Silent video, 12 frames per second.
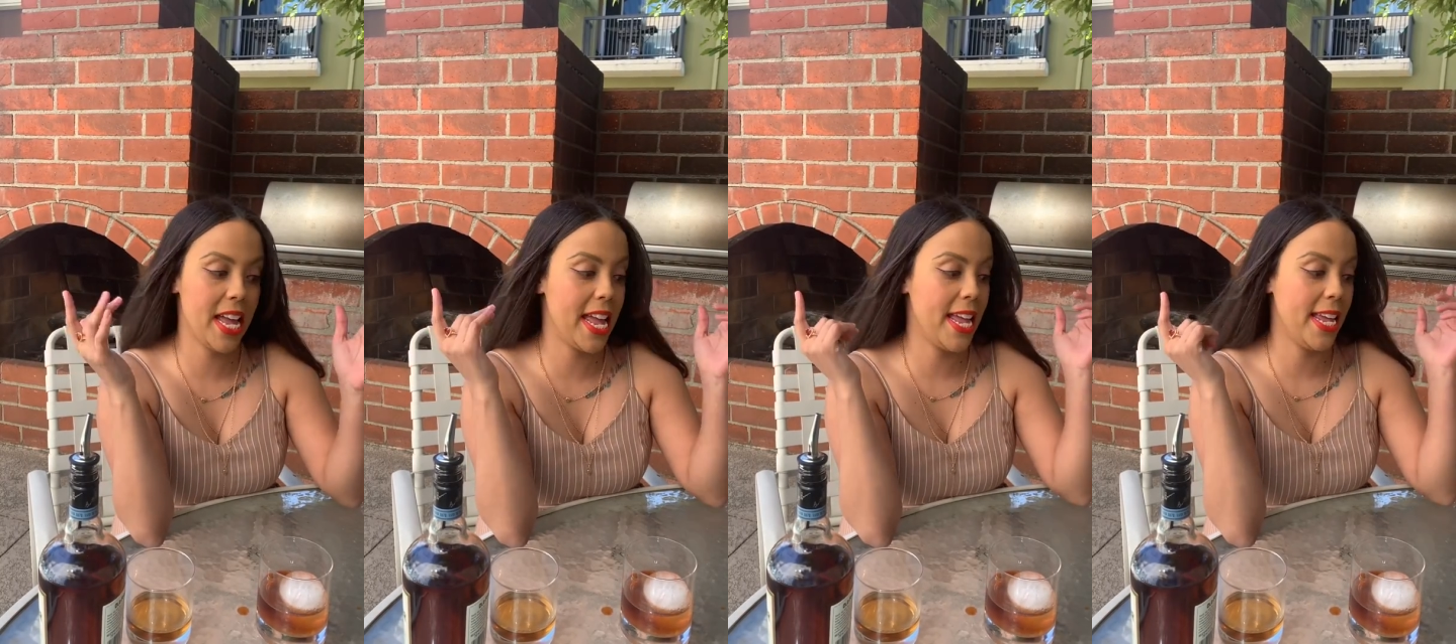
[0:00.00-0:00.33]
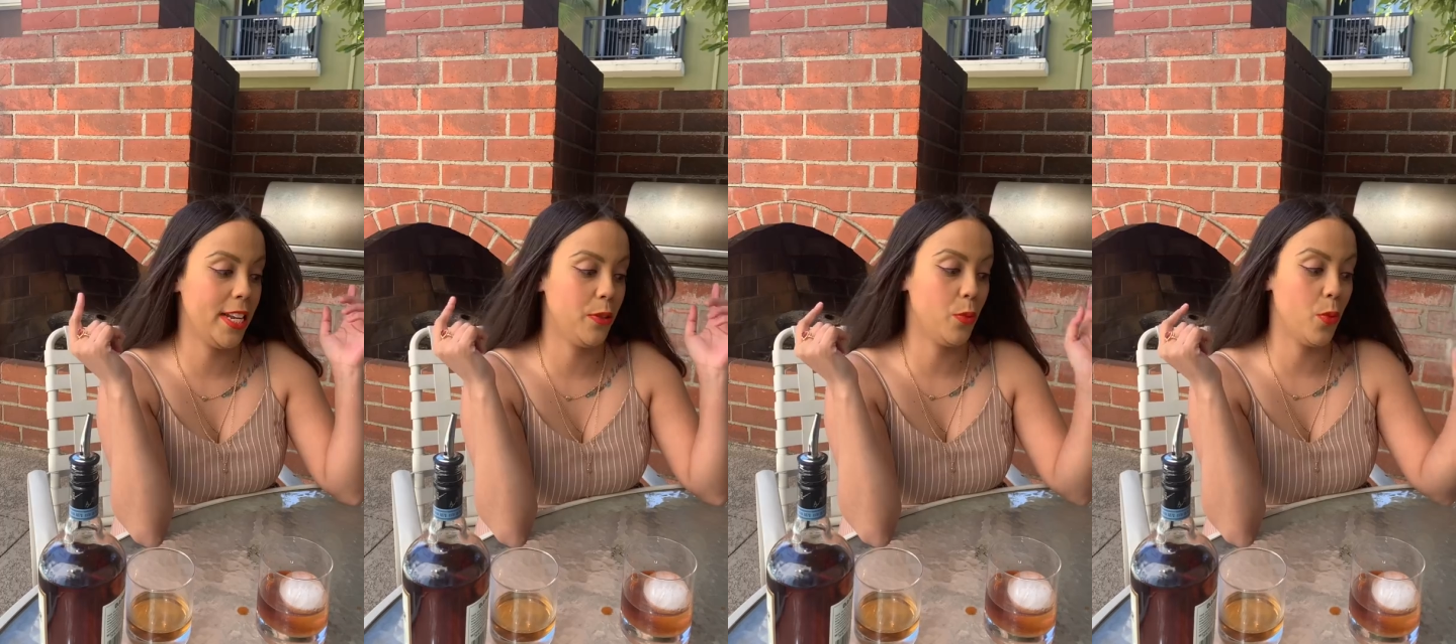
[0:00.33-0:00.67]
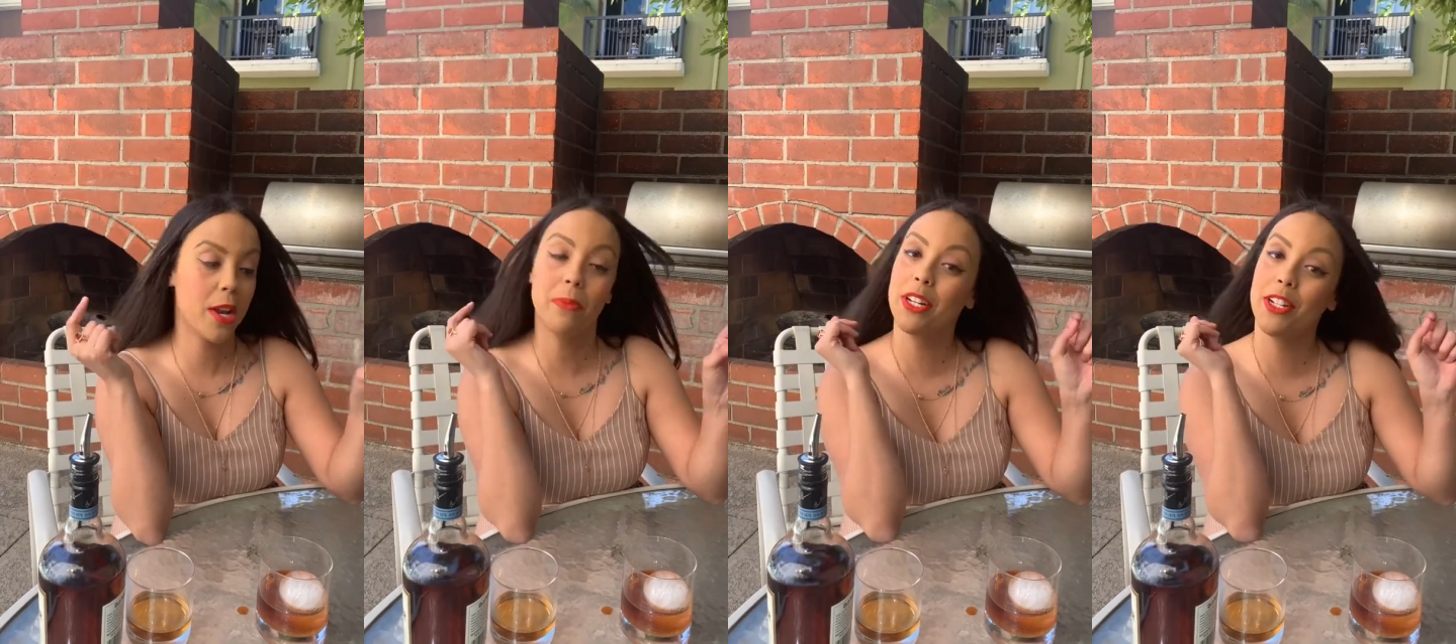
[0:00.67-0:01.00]
And
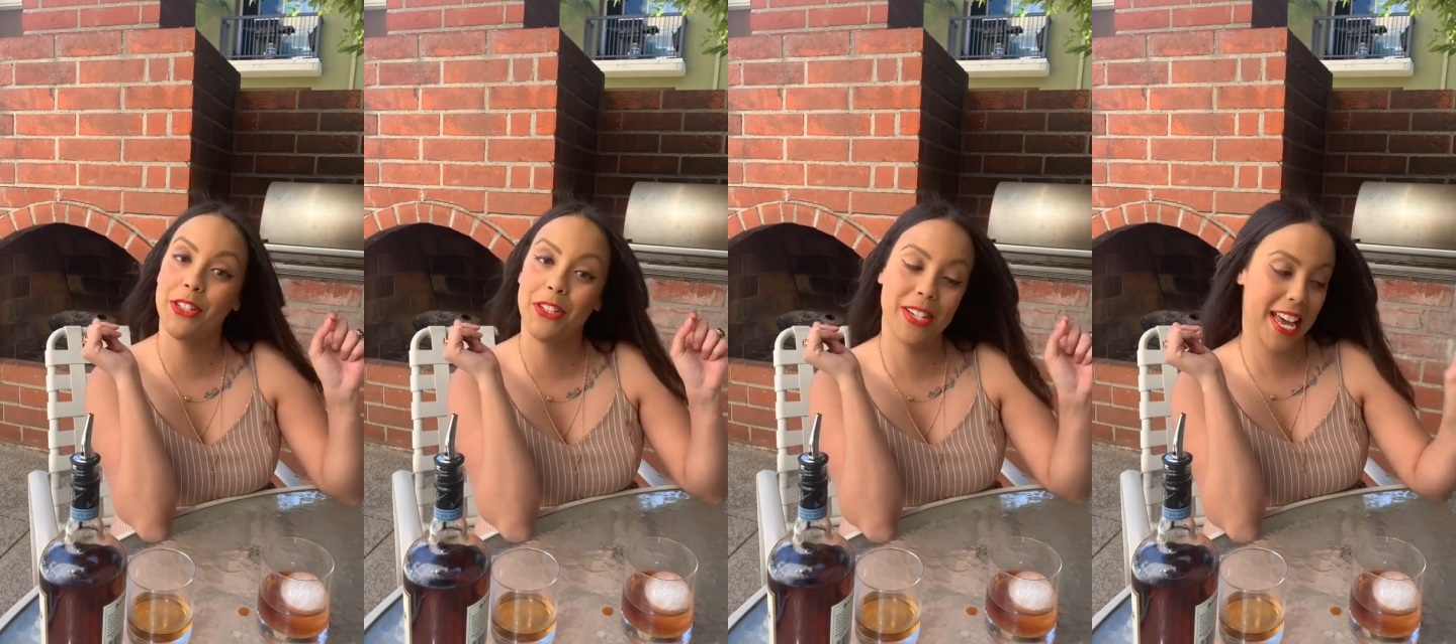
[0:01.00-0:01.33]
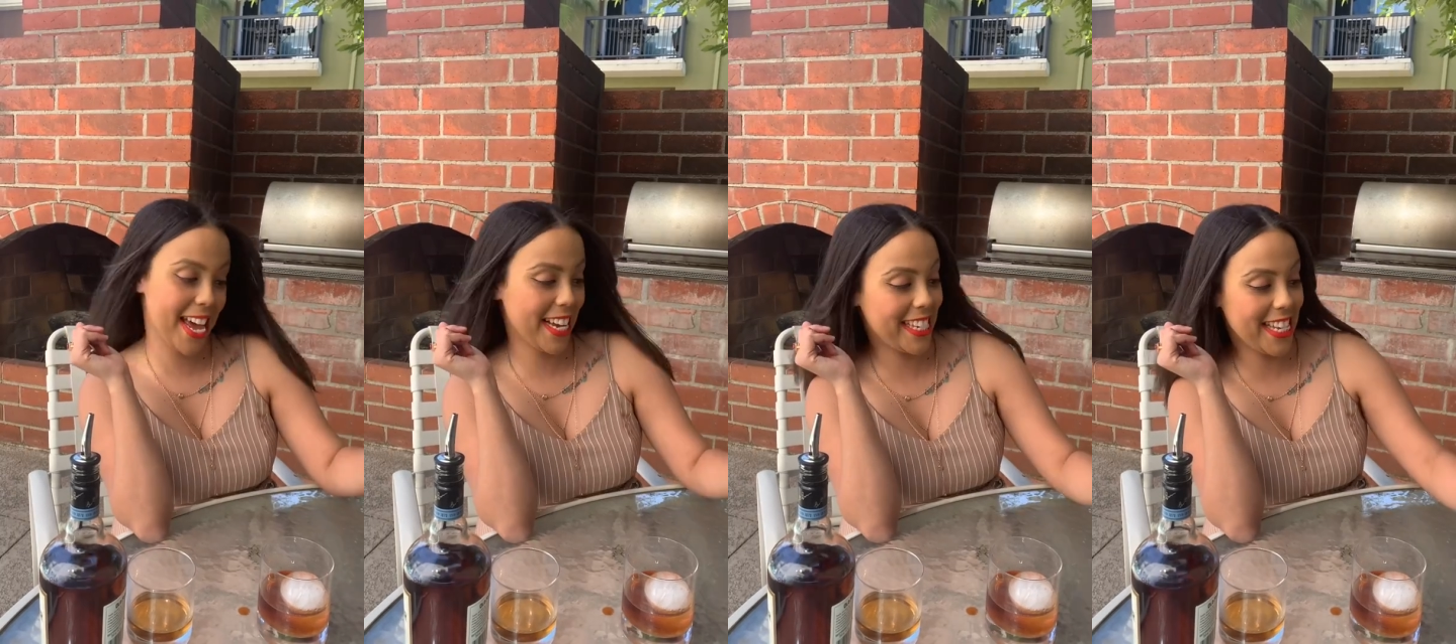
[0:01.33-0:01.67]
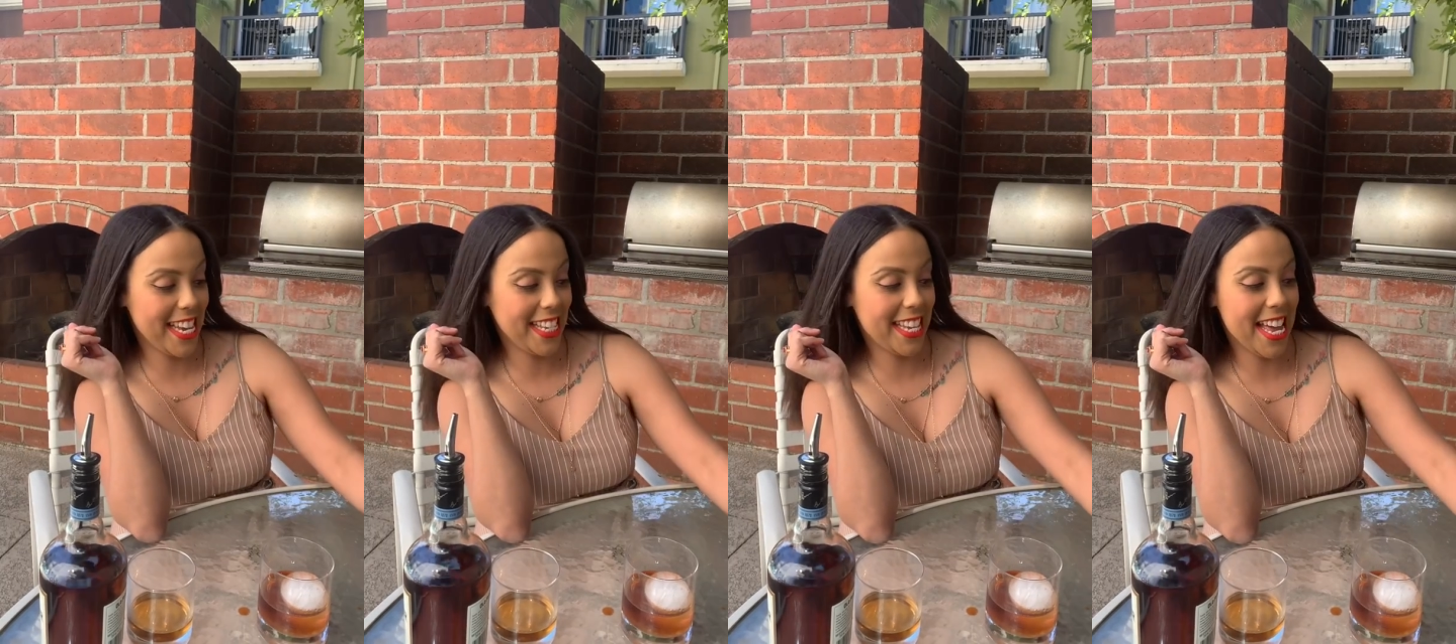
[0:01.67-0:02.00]
what I'm gonna do next
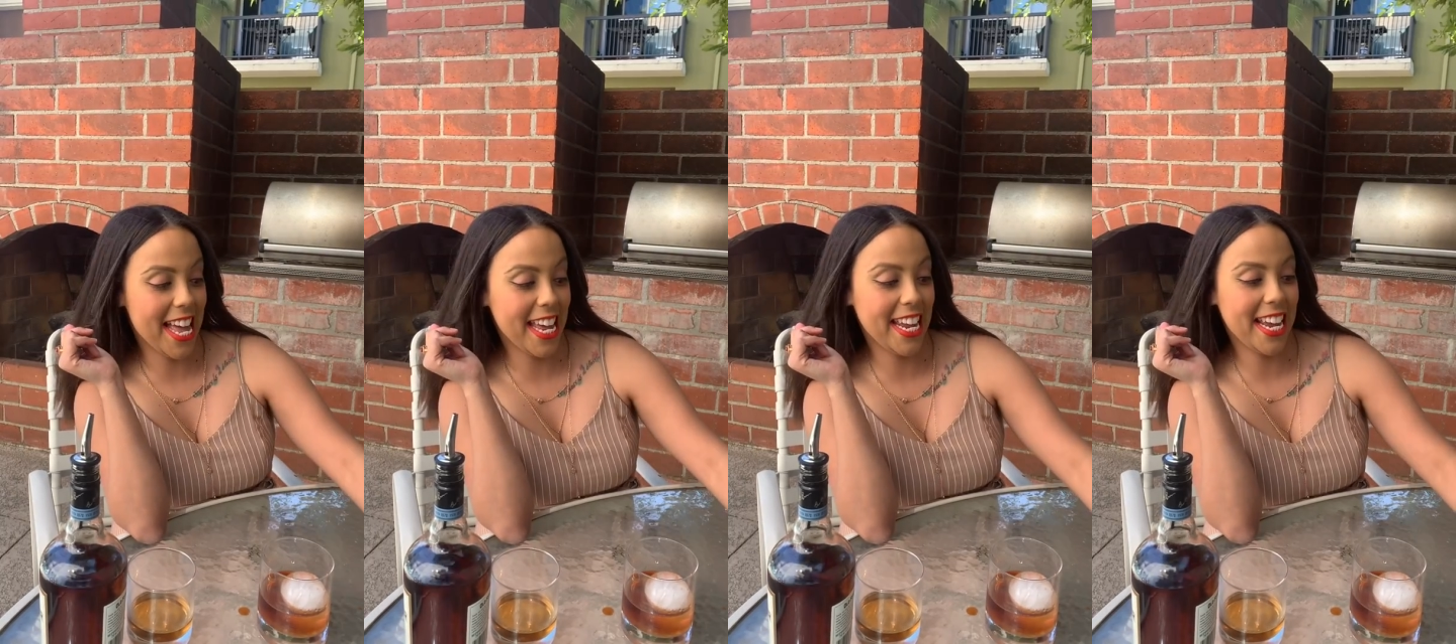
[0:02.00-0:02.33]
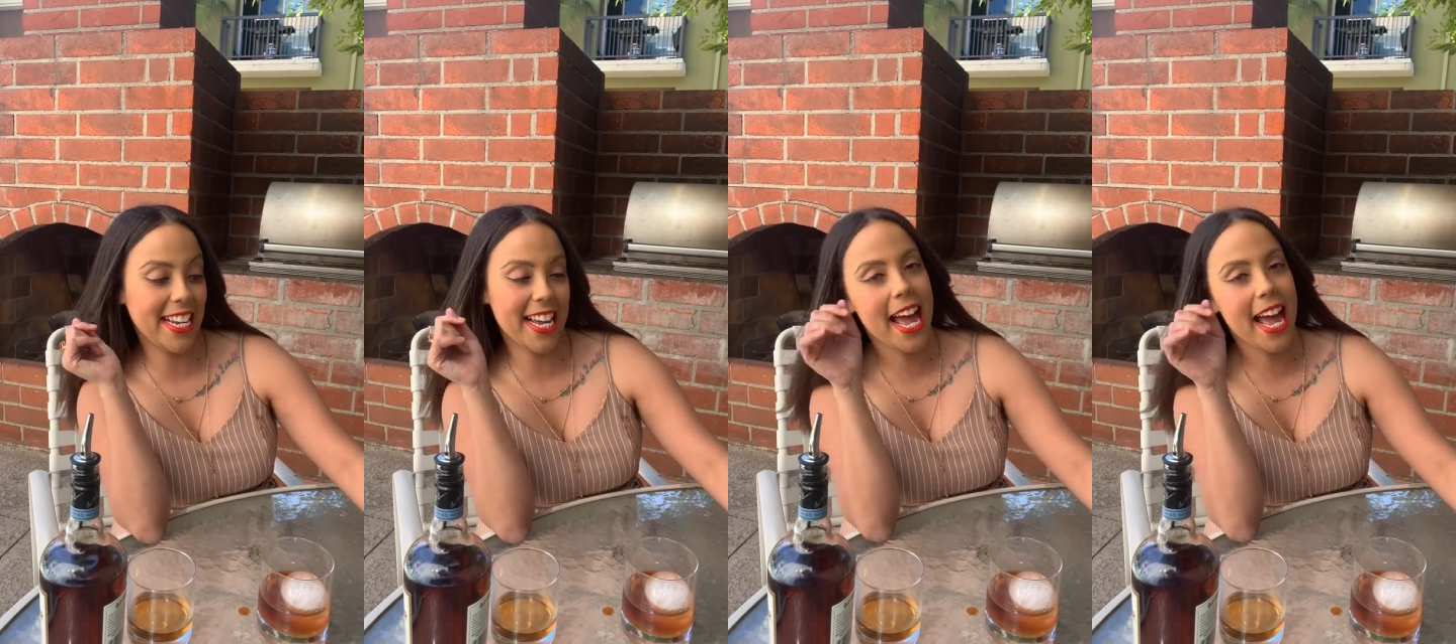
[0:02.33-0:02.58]
is add a